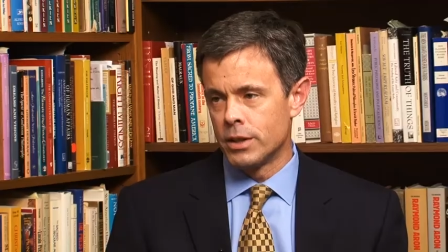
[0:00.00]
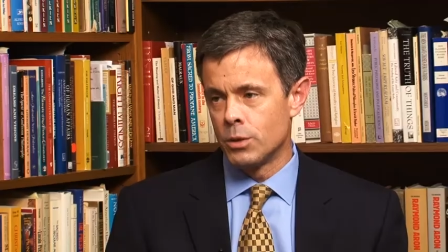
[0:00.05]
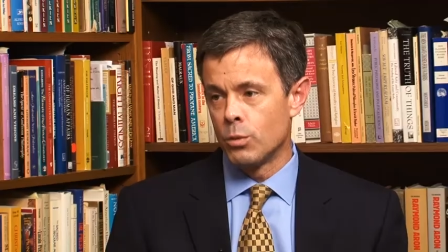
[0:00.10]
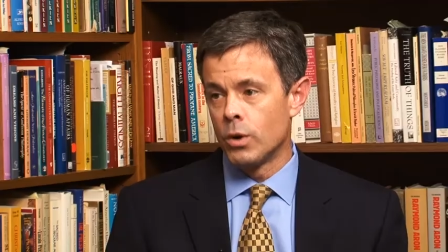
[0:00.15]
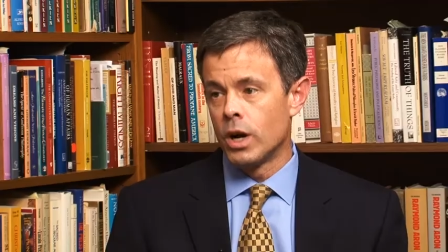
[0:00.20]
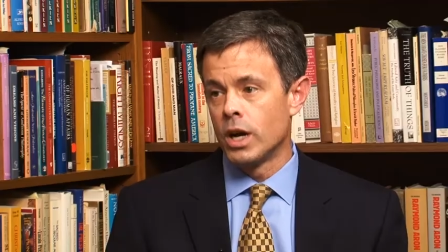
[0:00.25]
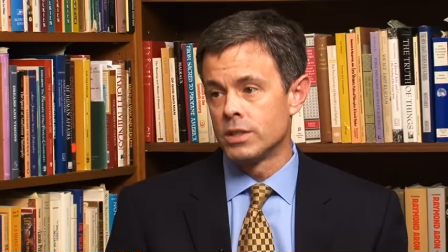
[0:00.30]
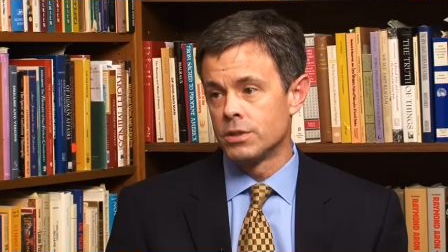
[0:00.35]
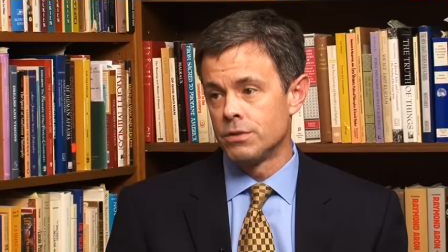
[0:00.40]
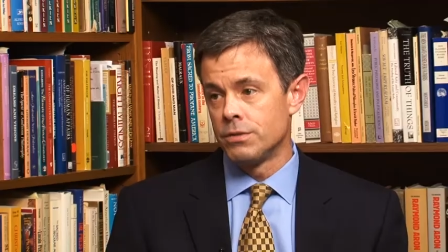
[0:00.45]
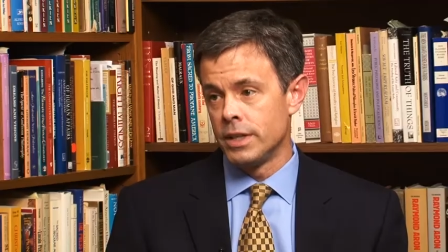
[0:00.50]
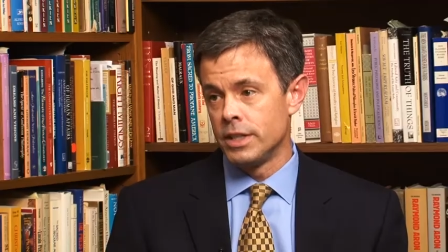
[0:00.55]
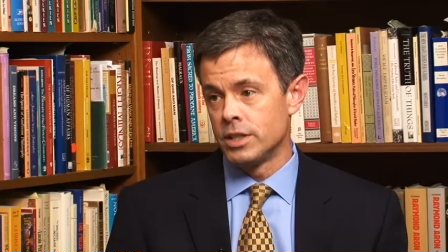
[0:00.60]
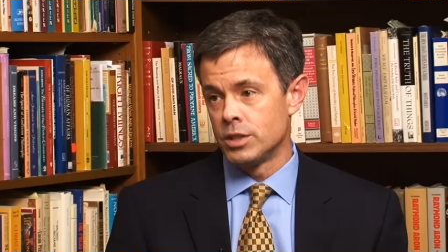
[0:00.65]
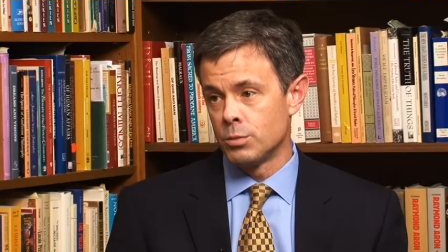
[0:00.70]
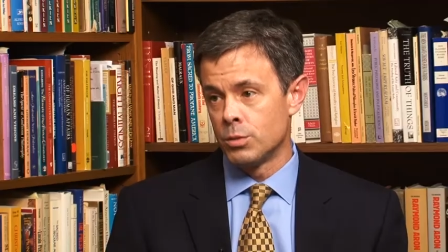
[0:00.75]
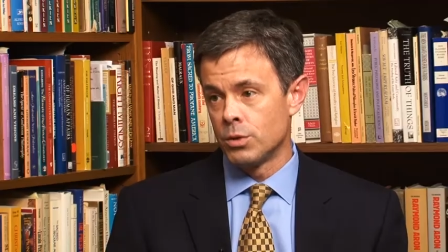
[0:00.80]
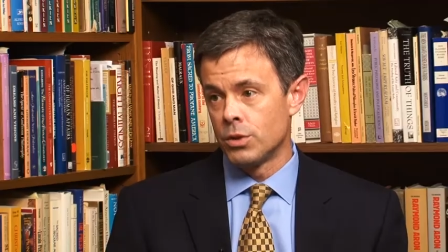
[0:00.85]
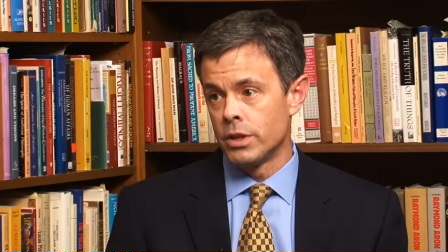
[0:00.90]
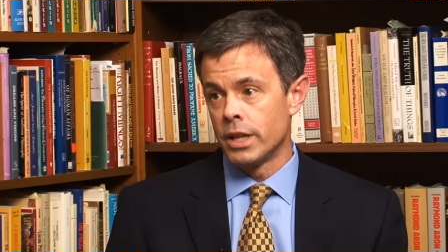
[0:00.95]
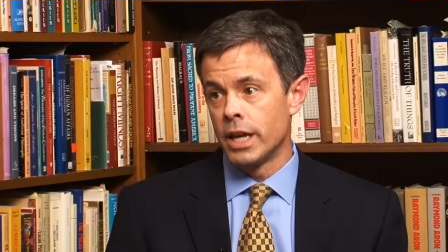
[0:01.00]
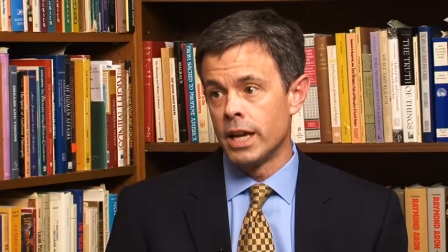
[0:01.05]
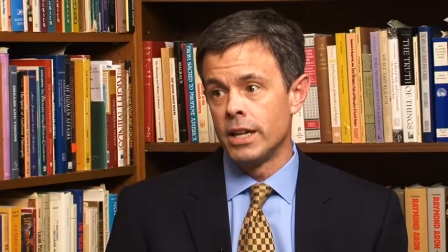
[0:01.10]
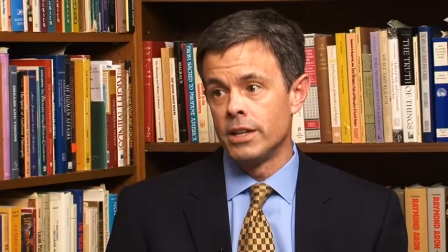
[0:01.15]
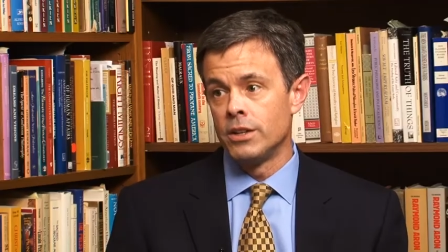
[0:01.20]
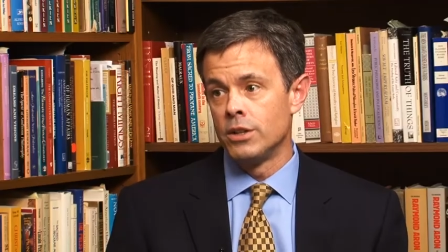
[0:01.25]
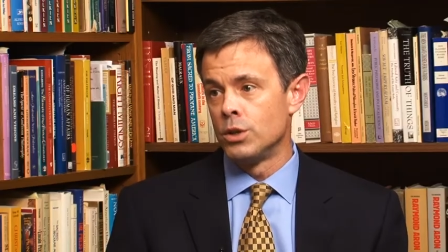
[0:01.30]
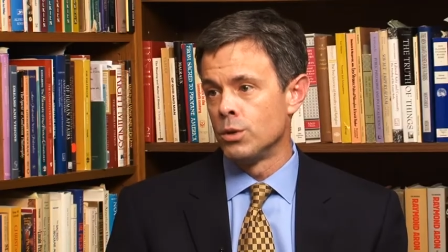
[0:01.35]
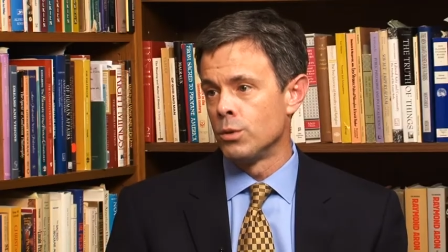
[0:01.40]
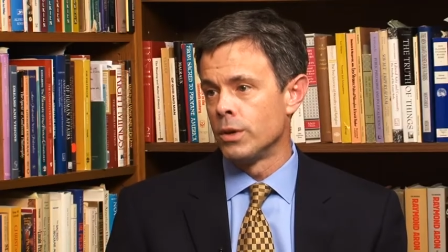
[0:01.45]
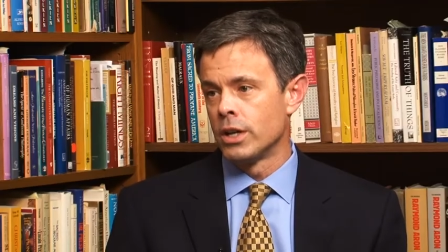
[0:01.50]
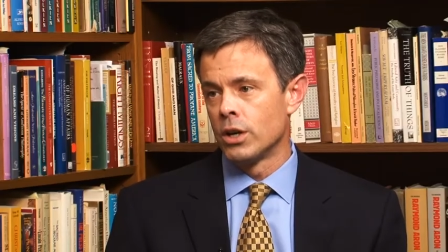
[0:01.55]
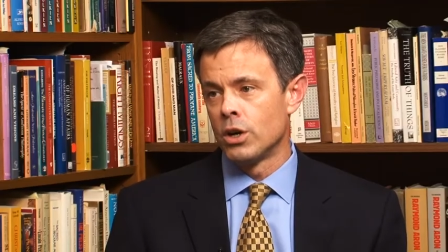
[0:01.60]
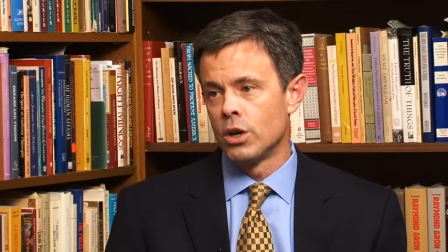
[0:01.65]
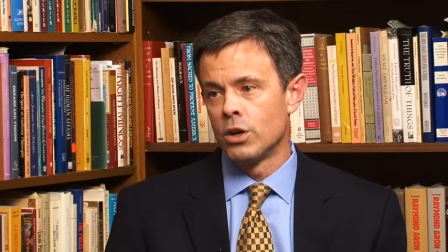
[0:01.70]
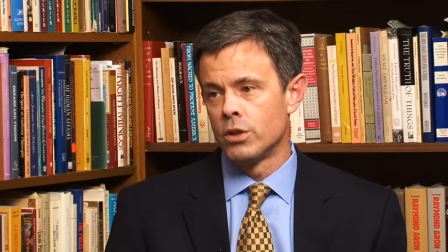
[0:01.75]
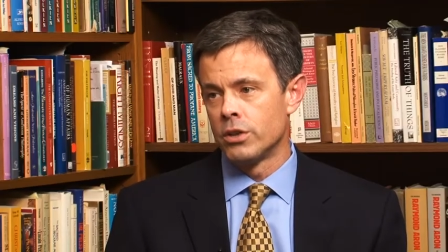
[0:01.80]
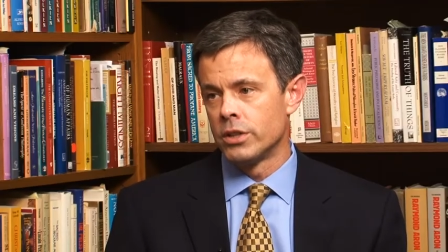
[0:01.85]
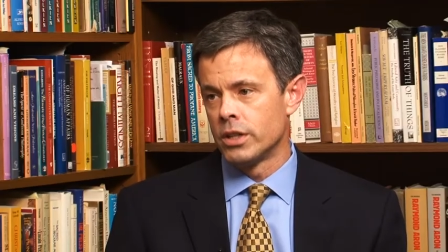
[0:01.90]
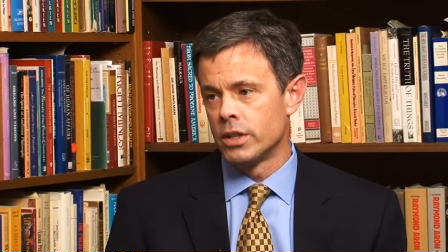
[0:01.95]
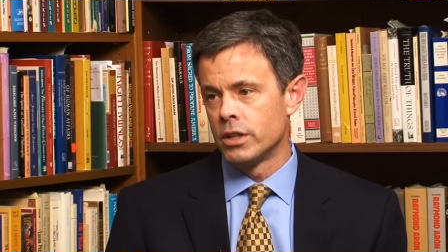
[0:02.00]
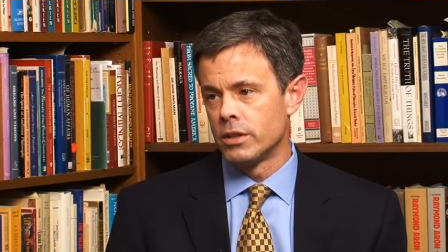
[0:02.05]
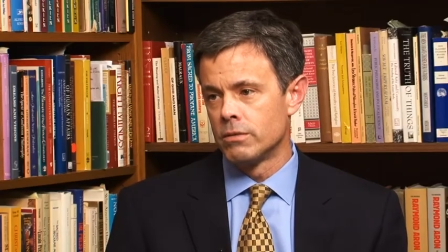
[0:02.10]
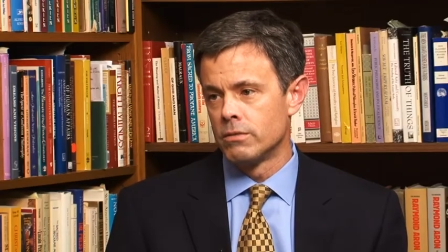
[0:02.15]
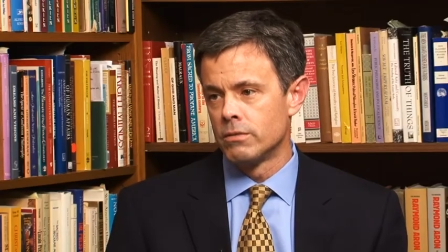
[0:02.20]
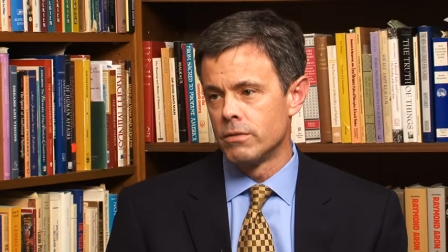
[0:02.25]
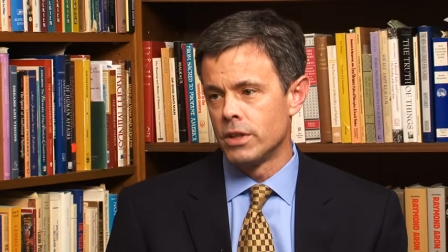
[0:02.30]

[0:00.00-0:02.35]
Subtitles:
it was feasible, then doing all the